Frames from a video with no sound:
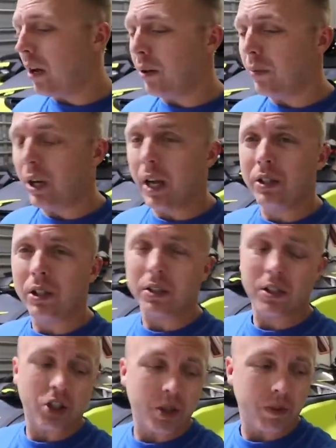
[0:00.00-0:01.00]
and then when I took
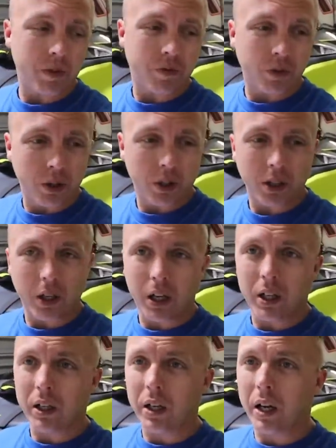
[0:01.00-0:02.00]
the trip to
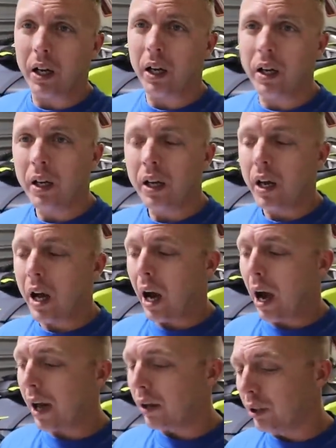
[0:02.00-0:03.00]
Florida,
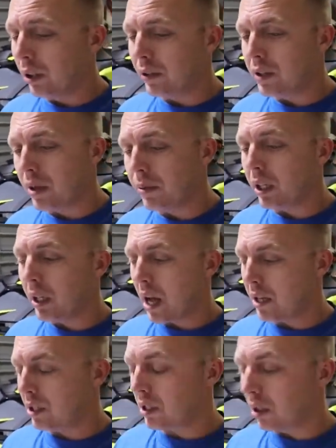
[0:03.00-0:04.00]
I don't know if somebody
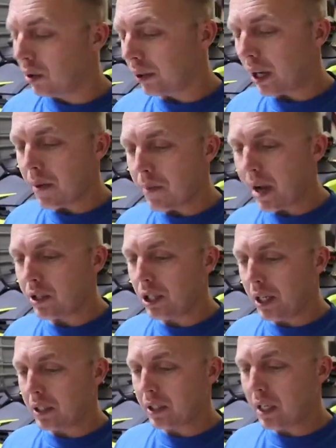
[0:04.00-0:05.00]
like stole it on my
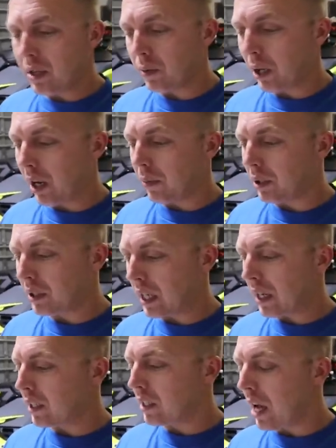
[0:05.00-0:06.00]
jet ski when I went
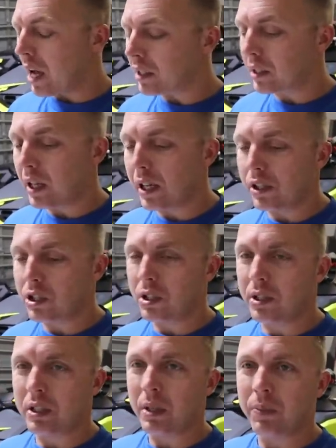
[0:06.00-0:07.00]
inside a gas station
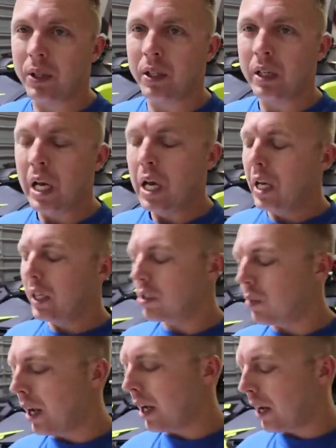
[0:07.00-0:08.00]
or something, because
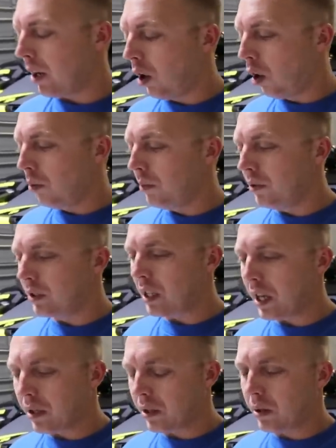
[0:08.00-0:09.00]
when I got home it was
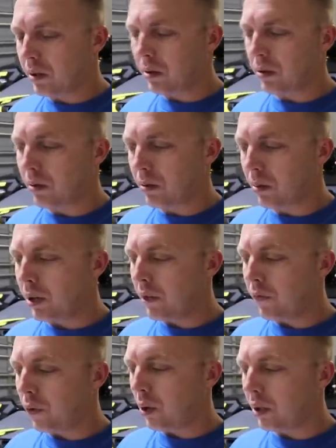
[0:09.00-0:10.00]
like
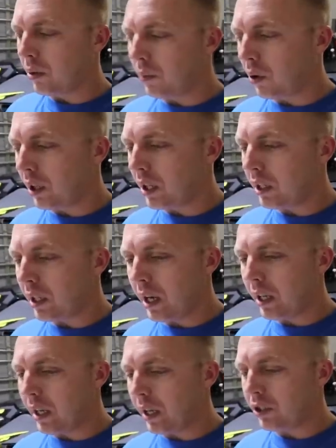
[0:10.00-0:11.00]
3-4 in the morning,
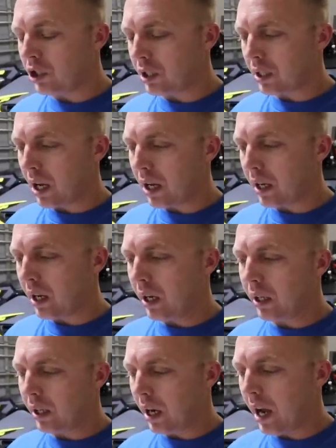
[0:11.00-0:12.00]
and then it just like
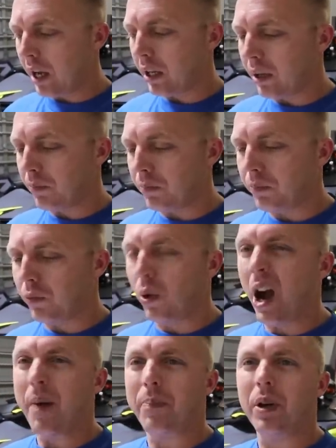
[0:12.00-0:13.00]
I had to
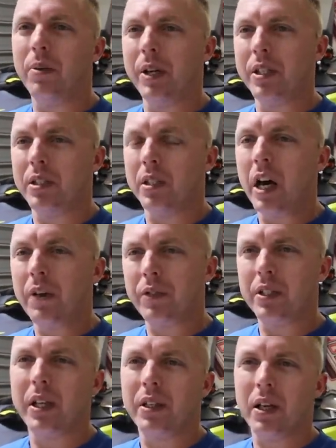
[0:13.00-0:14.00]
wrap all my stuff
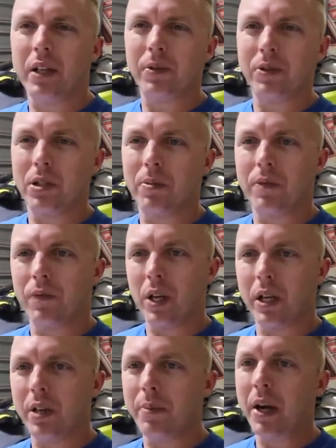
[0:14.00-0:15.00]
because I thought there was gonna be
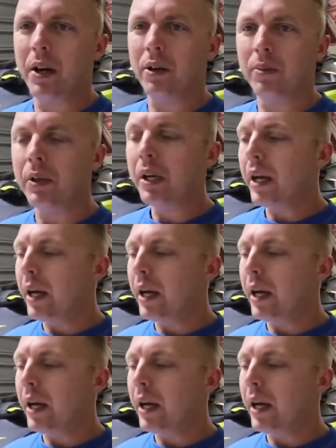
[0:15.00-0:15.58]
flooding at my home.